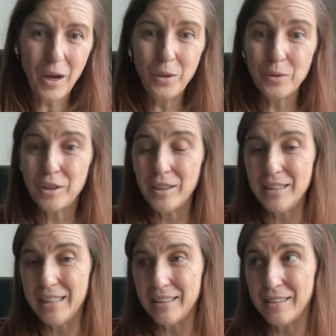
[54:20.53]
Oh,
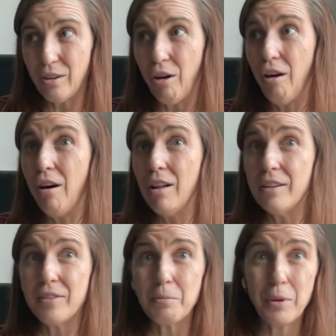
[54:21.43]
goodness, all
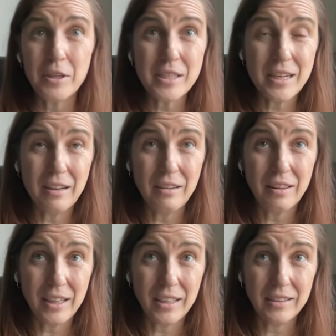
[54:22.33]
of the personnel
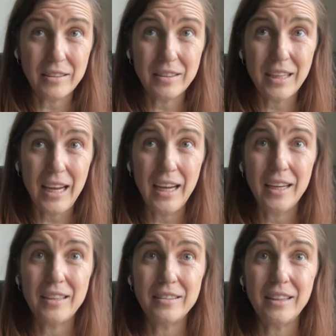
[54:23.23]
things
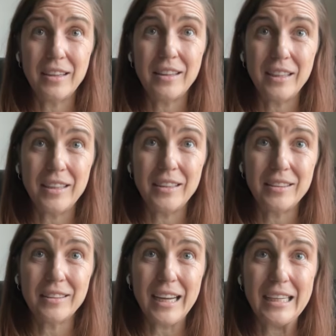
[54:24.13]
and the,
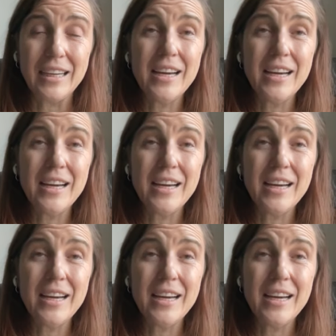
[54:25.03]
like,